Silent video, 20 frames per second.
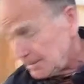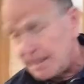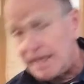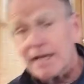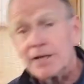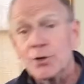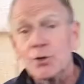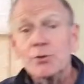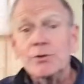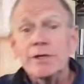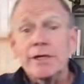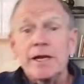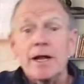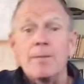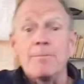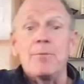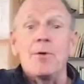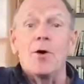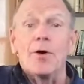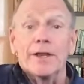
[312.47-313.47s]
I looked it
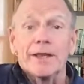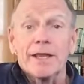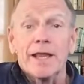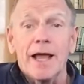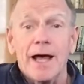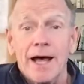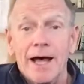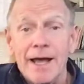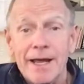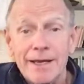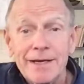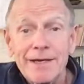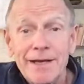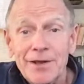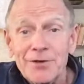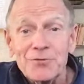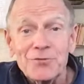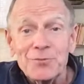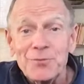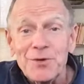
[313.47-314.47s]
up online,
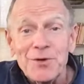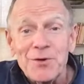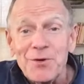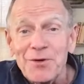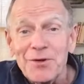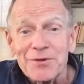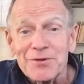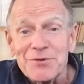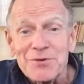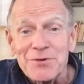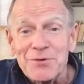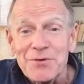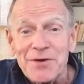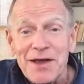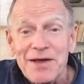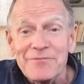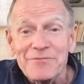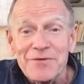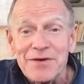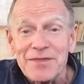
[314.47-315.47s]
as we all do
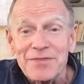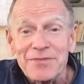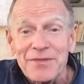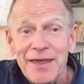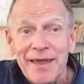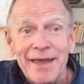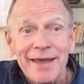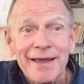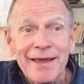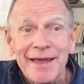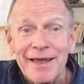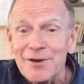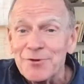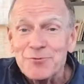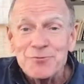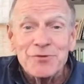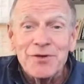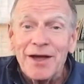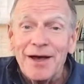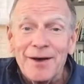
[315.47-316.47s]
everything,
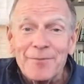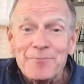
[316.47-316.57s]
and